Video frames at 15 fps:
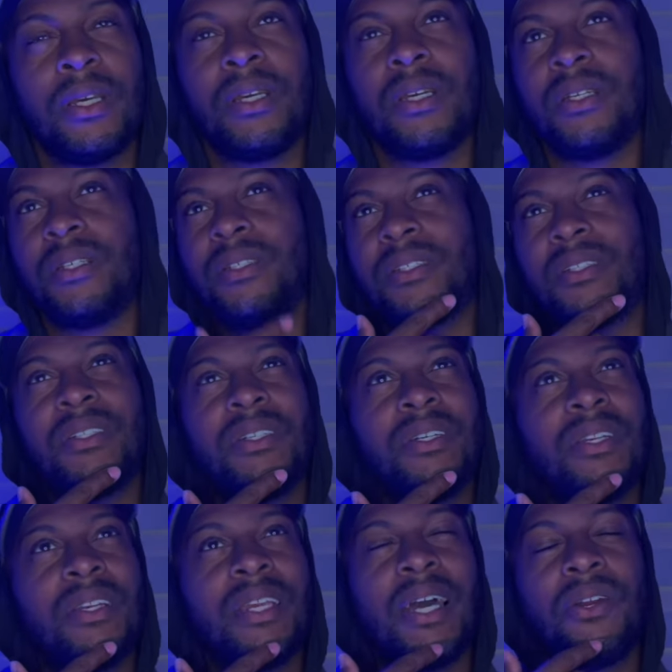You see,
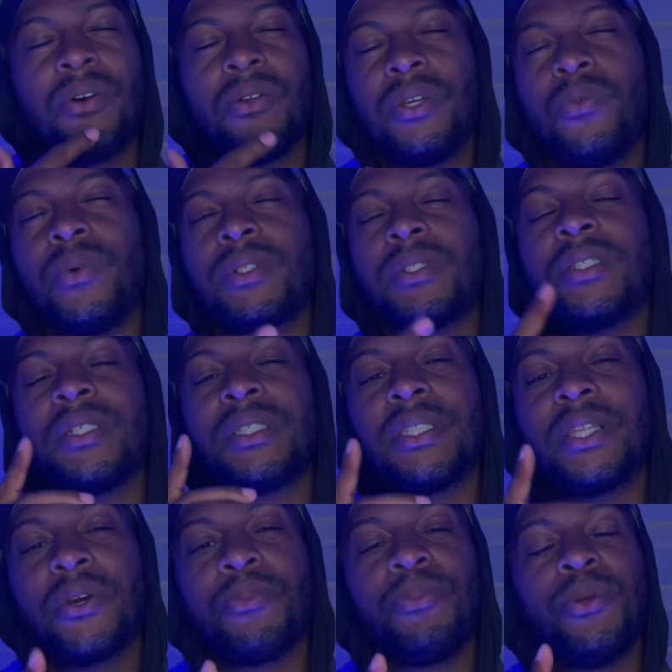not only was this
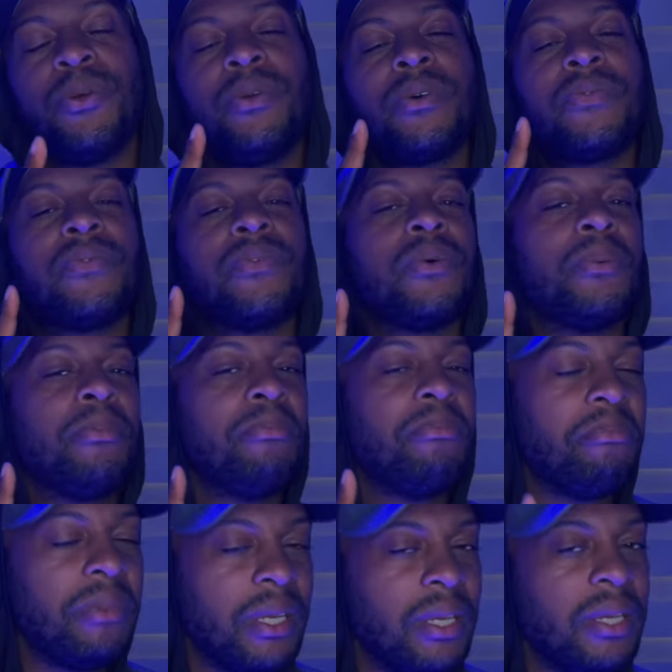therapeutic for
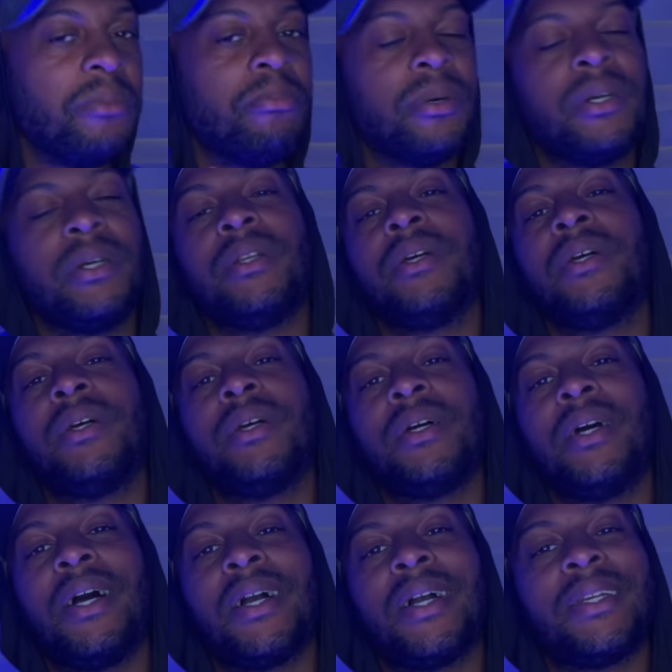me, but
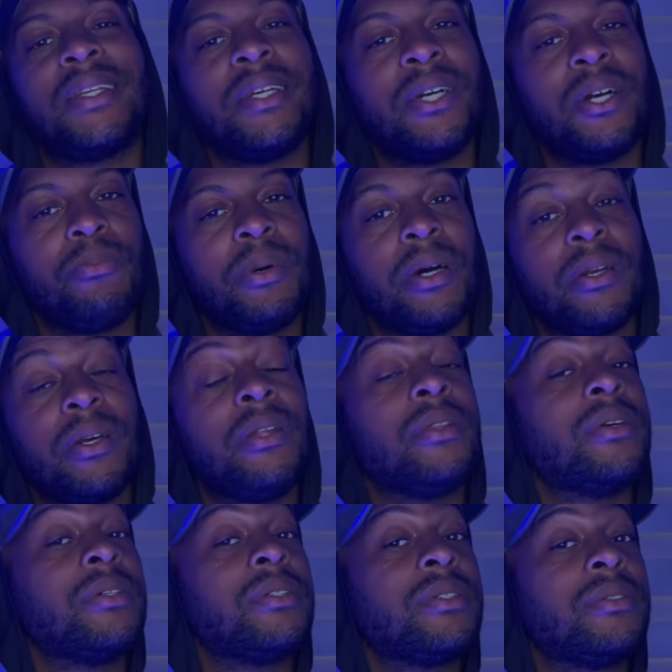I got to help out
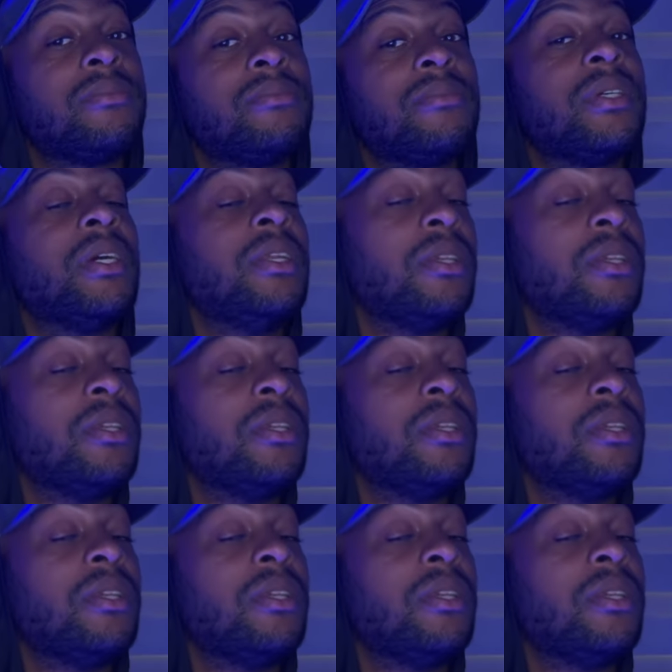others in the